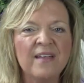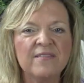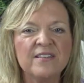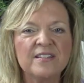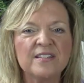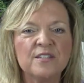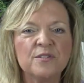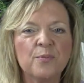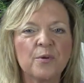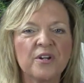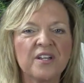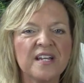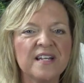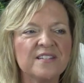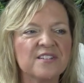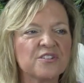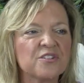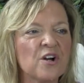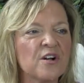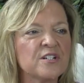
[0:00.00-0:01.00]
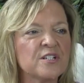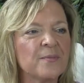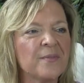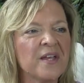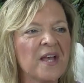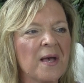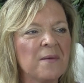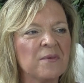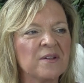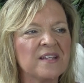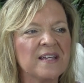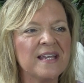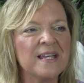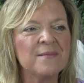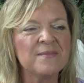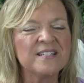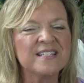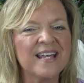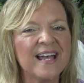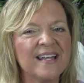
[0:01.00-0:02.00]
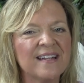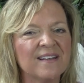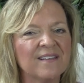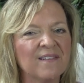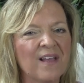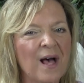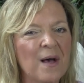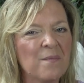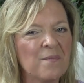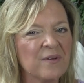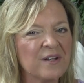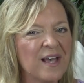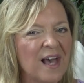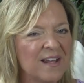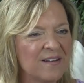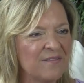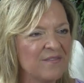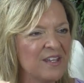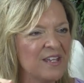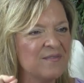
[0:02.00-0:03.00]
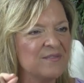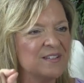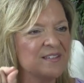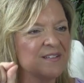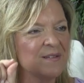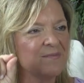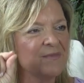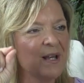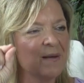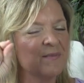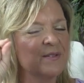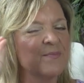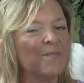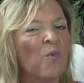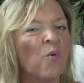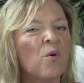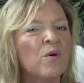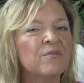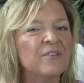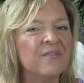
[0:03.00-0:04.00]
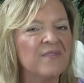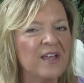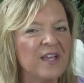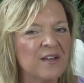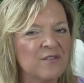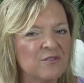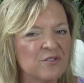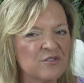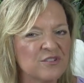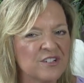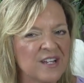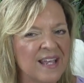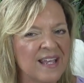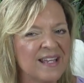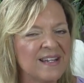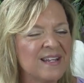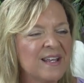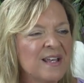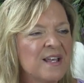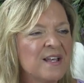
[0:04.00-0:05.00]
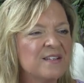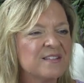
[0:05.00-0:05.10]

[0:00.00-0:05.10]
This is where kids start to be able to imitate a lot, kind of even sometimes more than they understand.